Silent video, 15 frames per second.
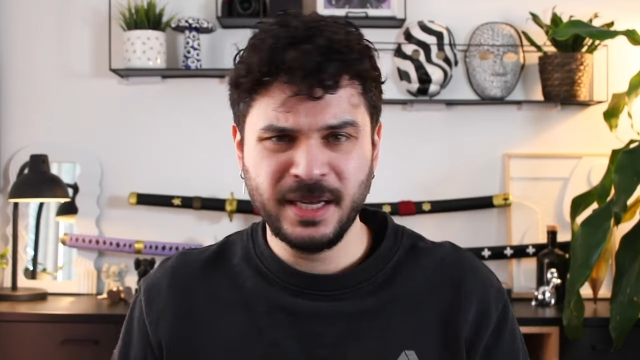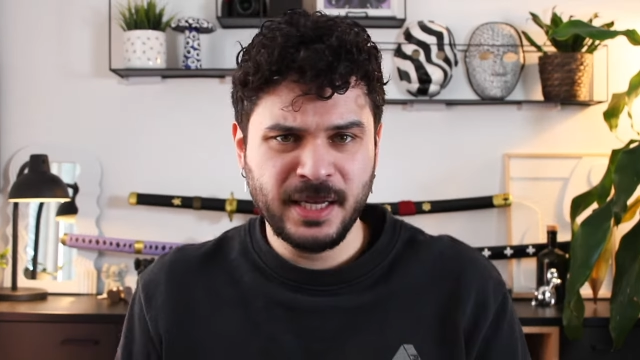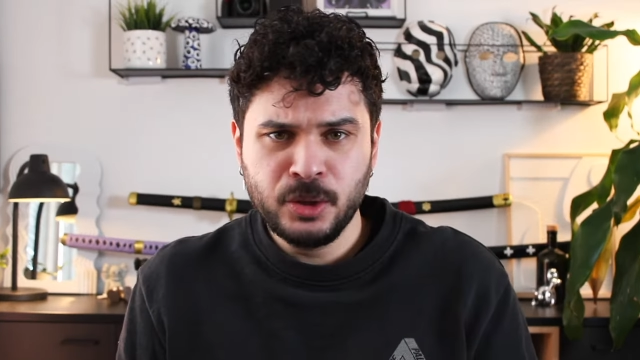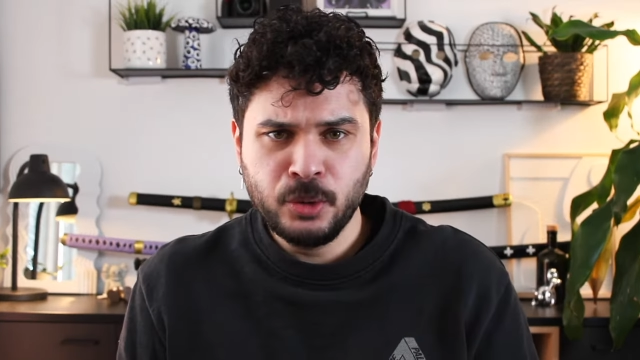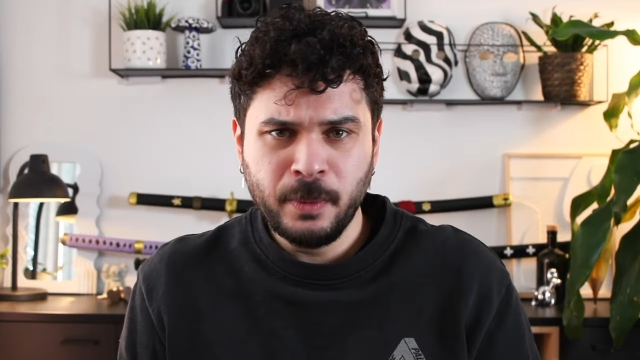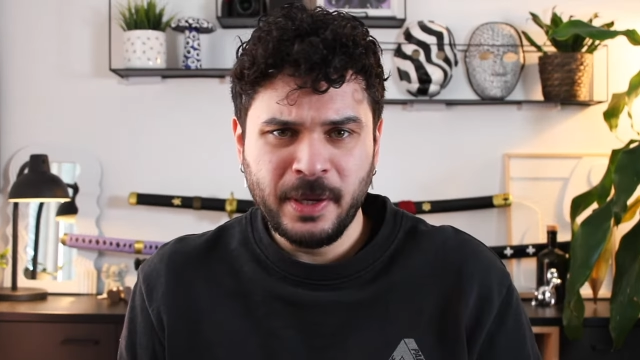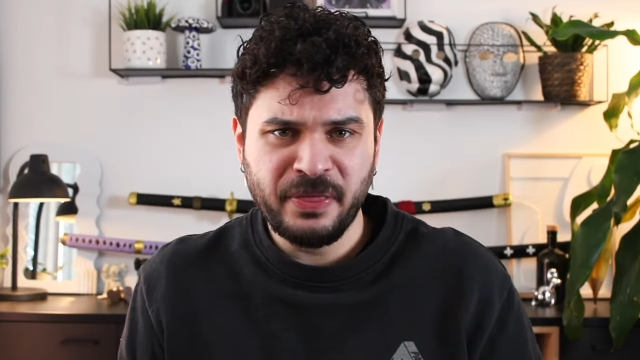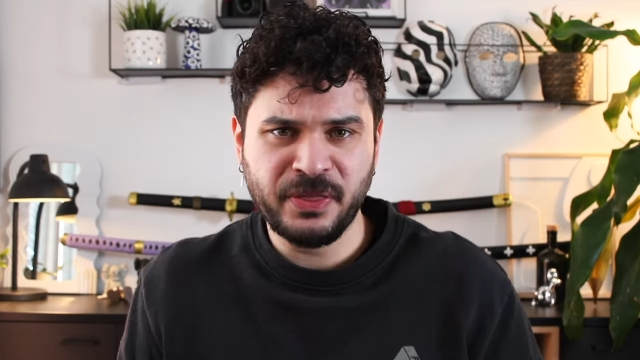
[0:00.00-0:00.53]
And
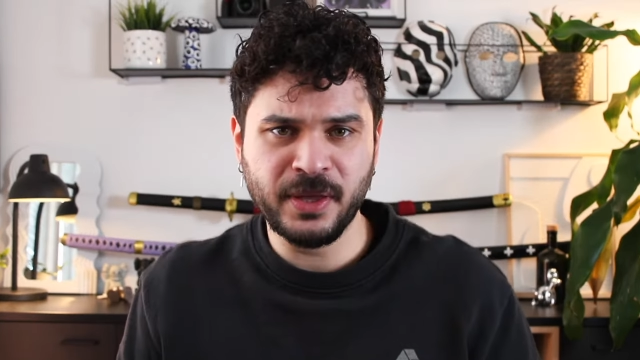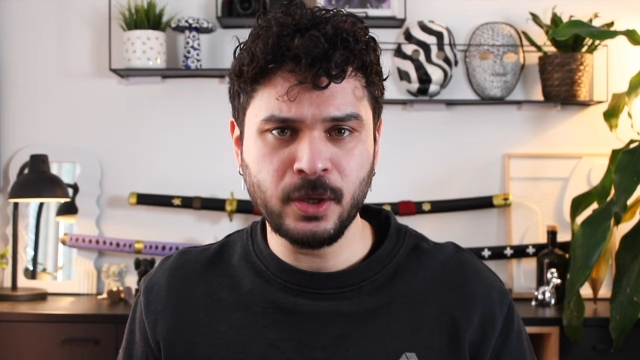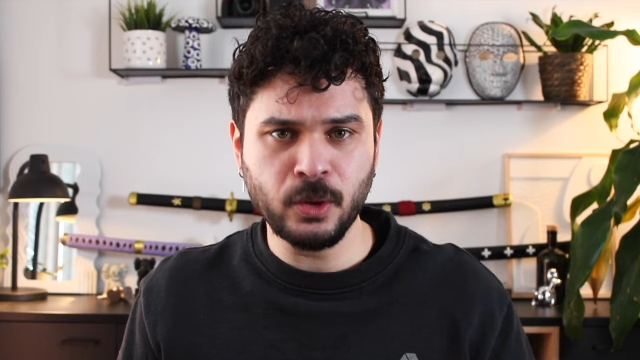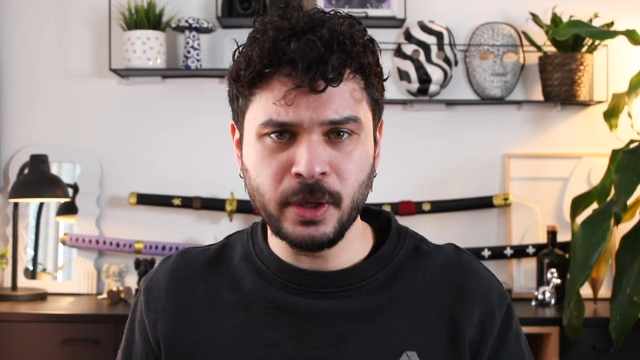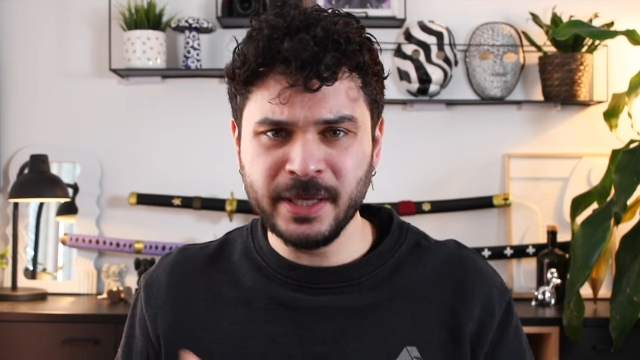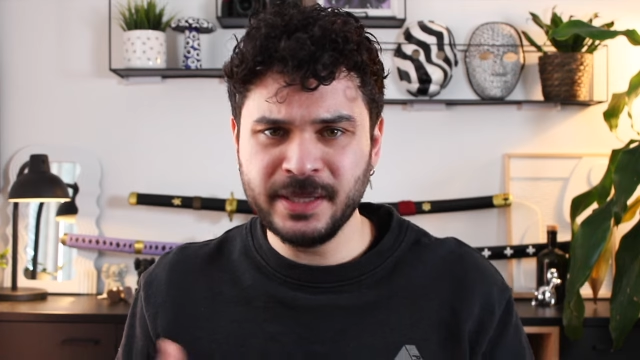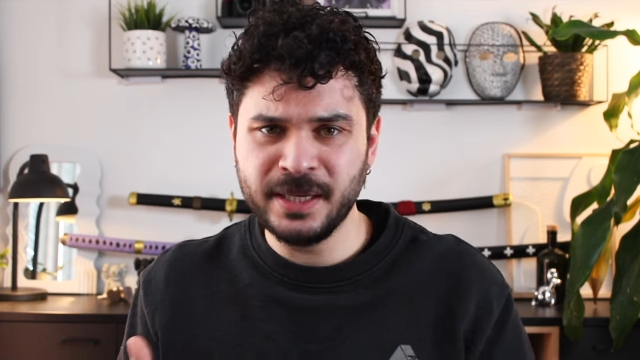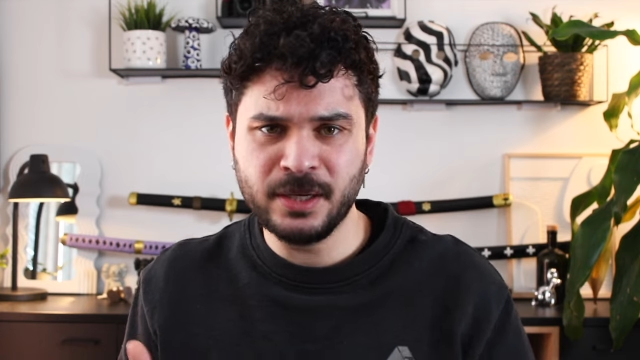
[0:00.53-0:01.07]
you might think,
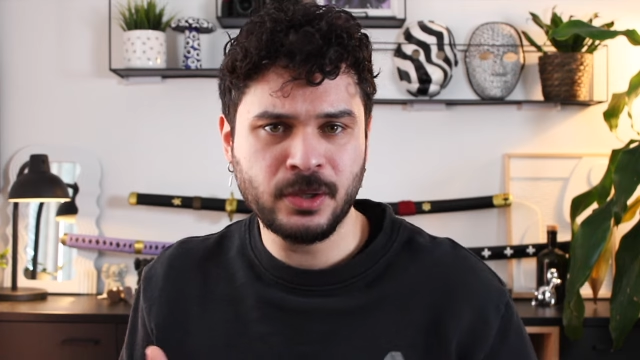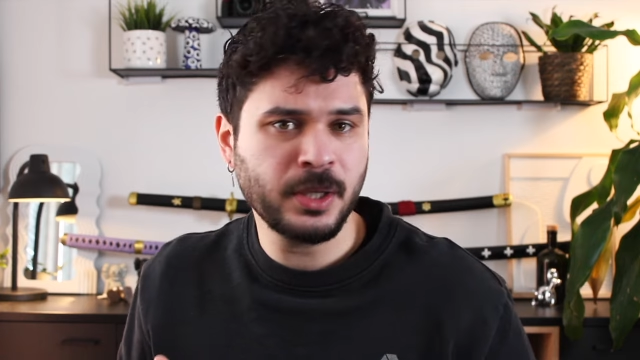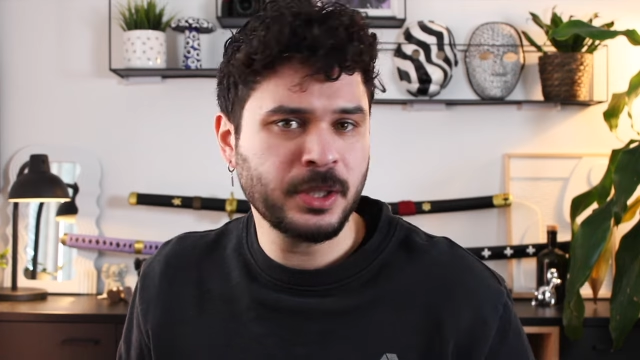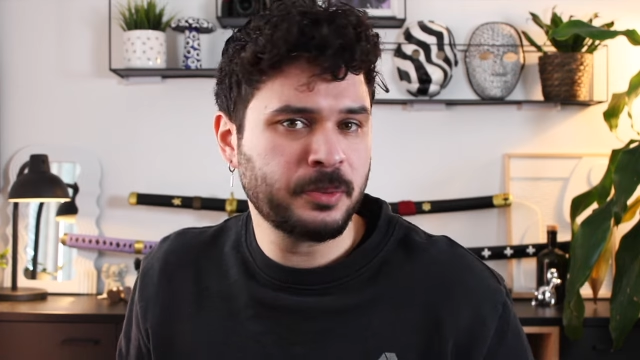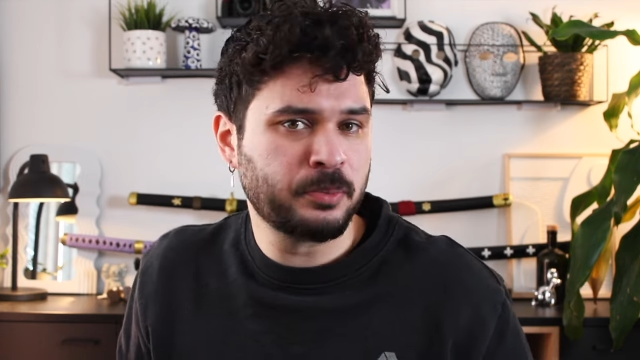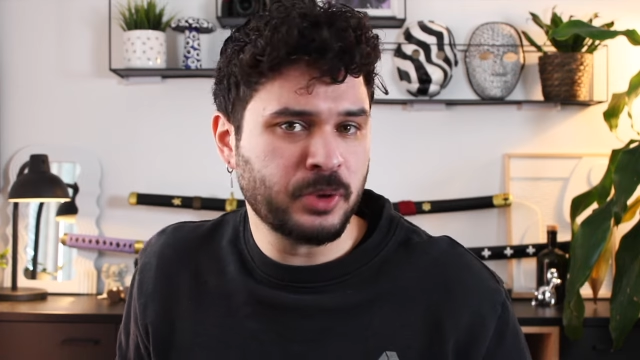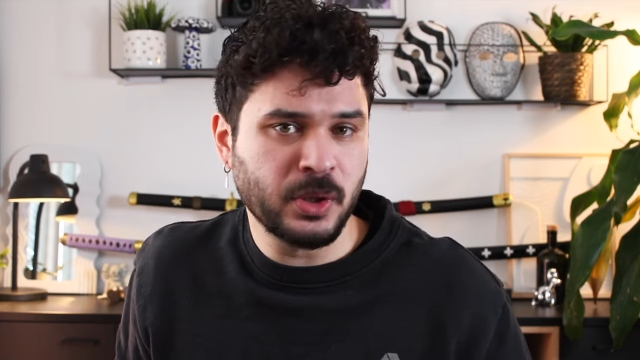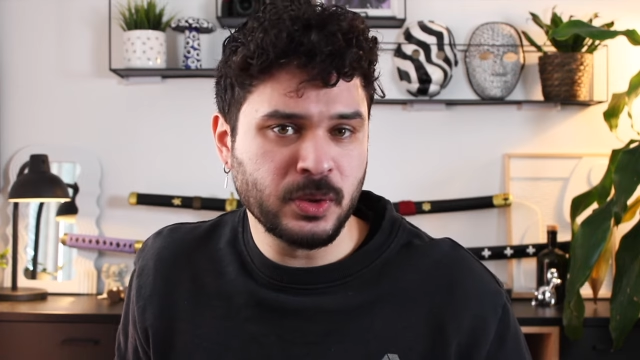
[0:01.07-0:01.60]
okay, there are
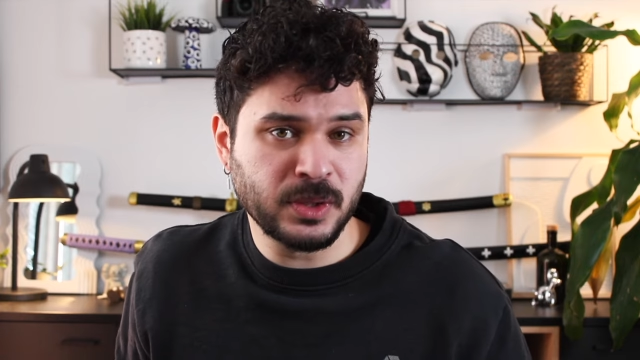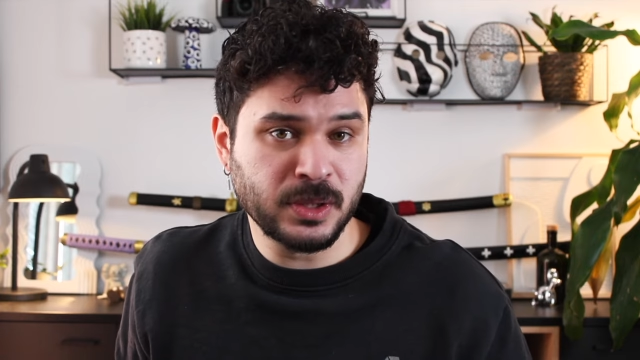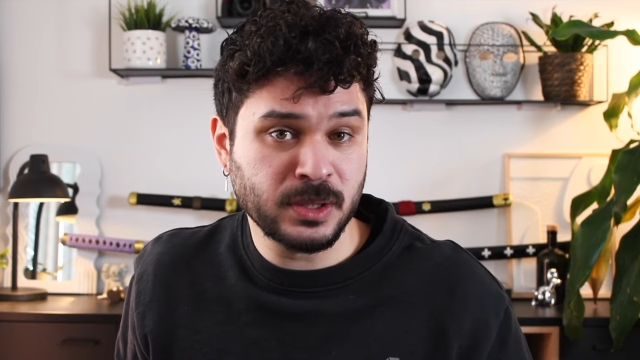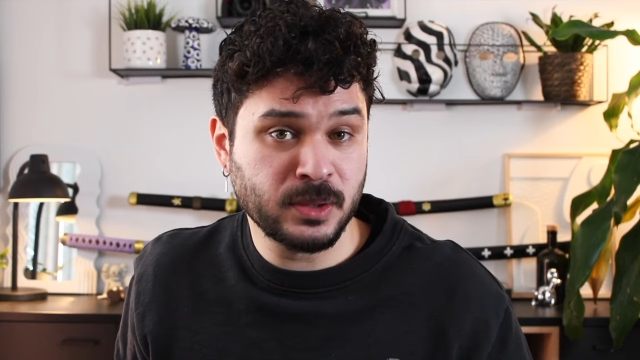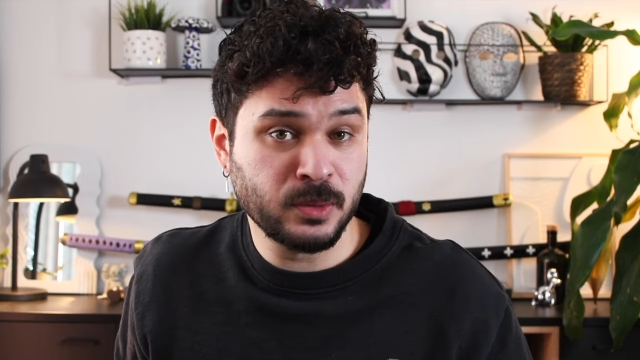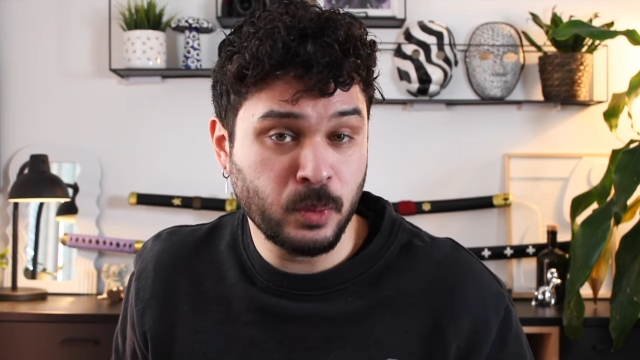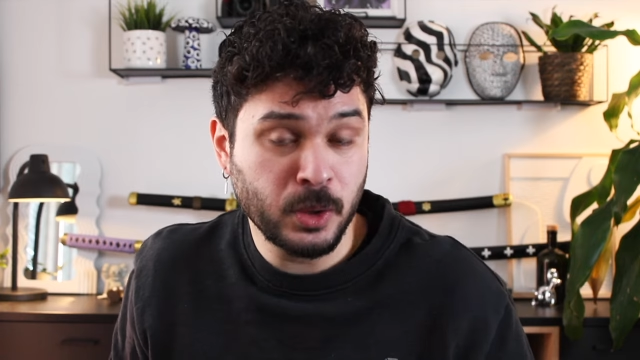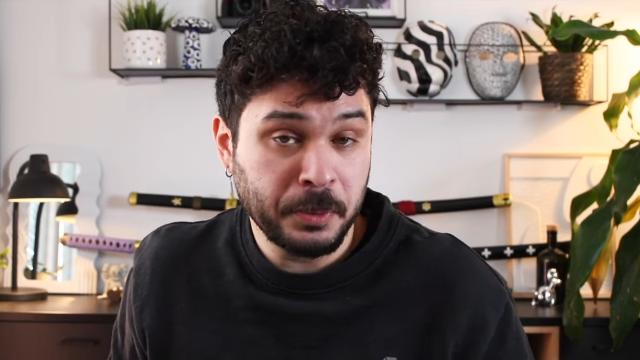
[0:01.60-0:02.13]
other
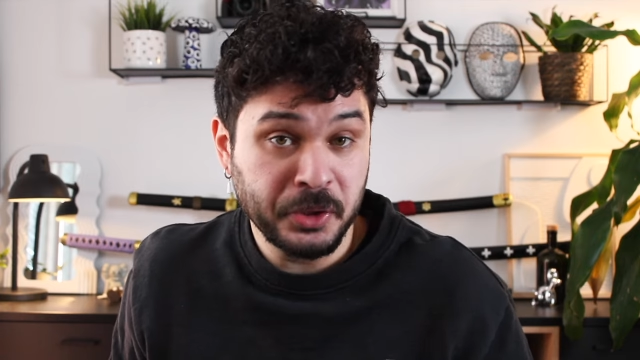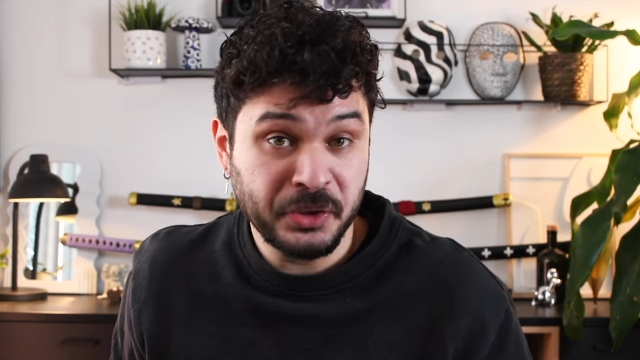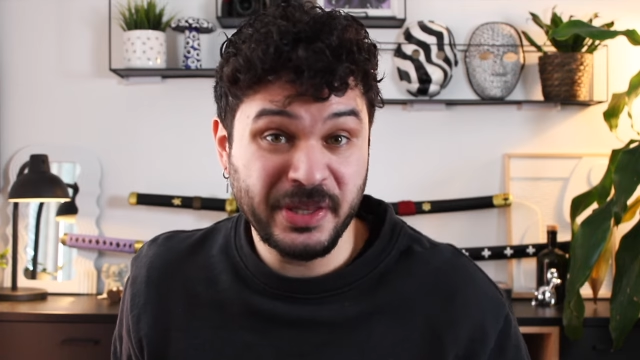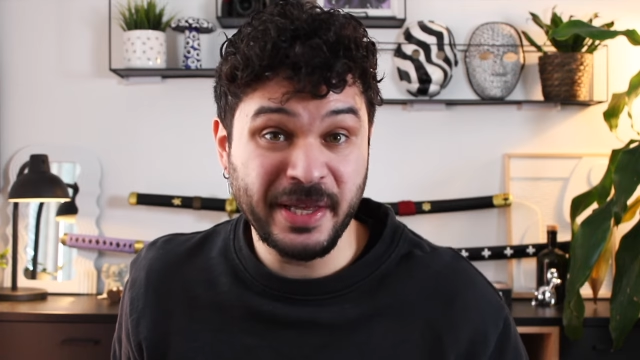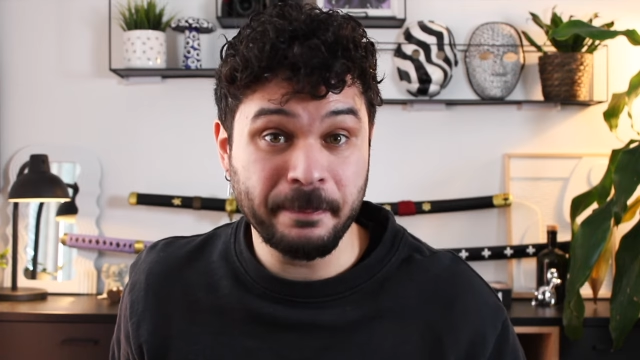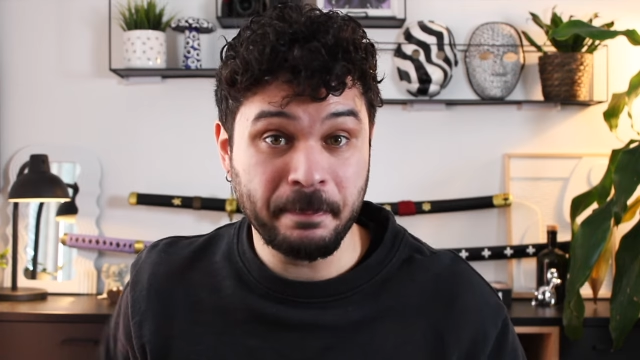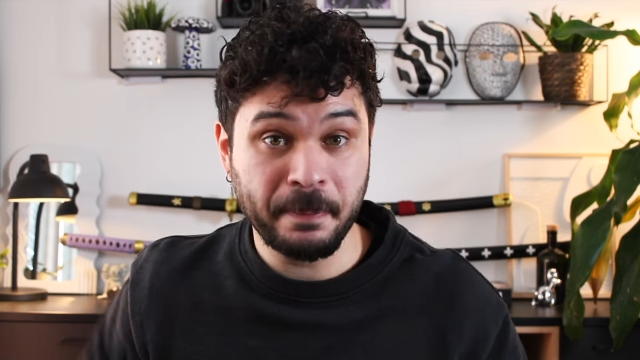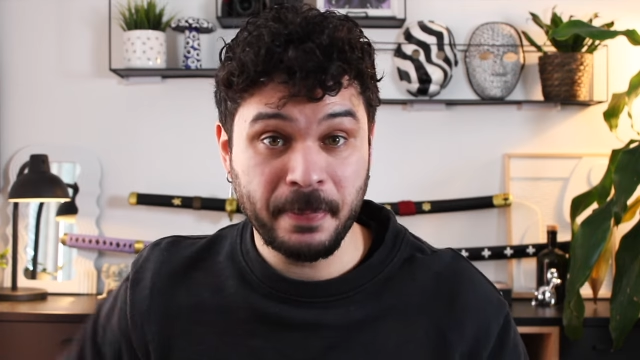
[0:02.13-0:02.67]
browsers, what about them?